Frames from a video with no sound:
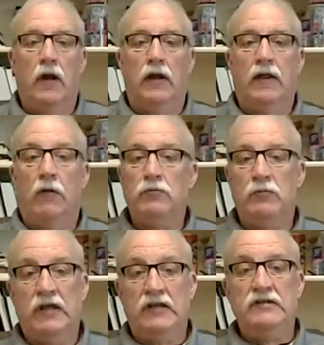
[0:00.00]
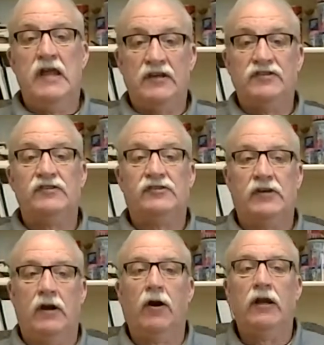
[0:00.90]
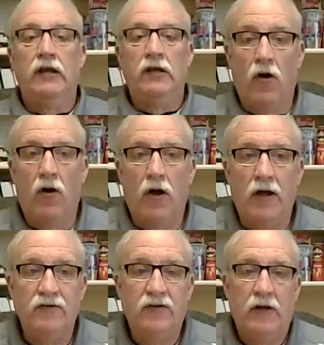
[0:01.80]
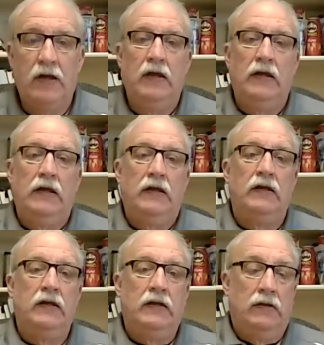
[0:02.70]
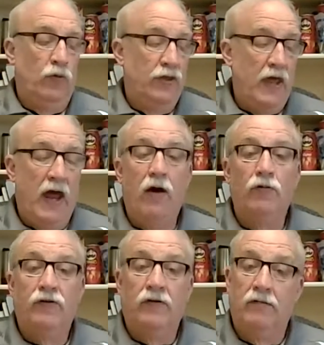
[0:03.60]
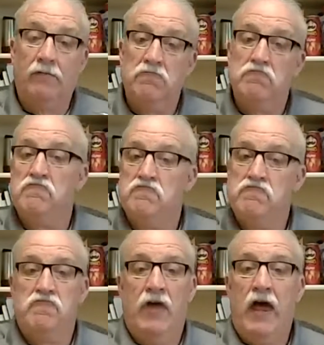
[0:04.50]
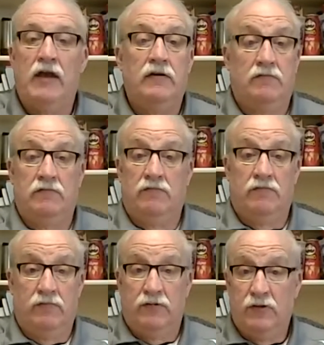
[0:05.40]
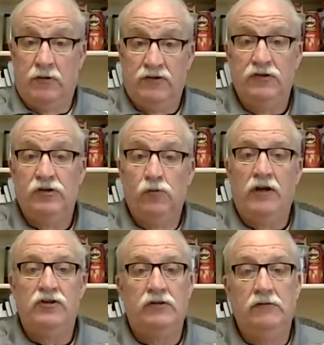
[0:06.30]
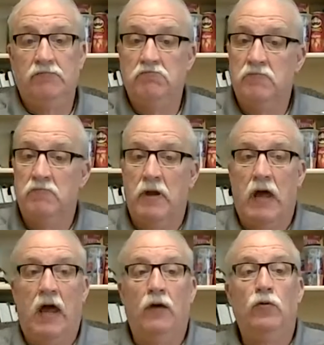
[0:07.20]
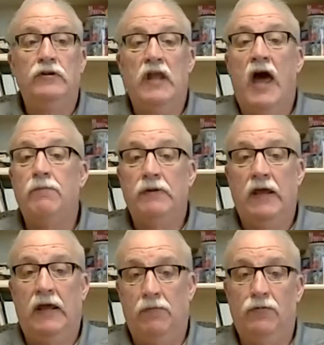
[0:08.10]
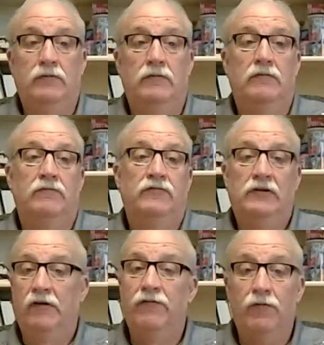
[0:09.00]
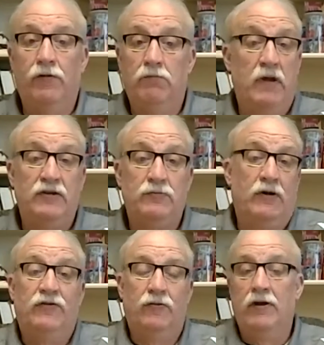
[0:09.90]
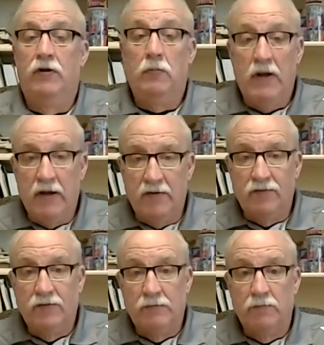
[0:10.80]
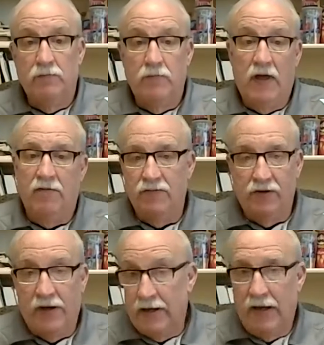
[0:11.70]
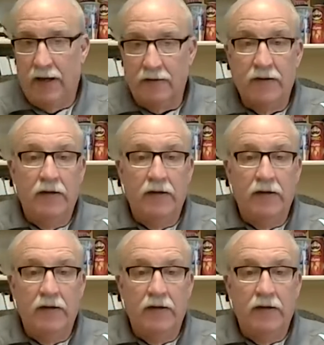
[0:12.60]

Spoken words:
That would be a necessary cause. Without that situation, I would not be able to bench press 300 pounds. Obviously, I can't.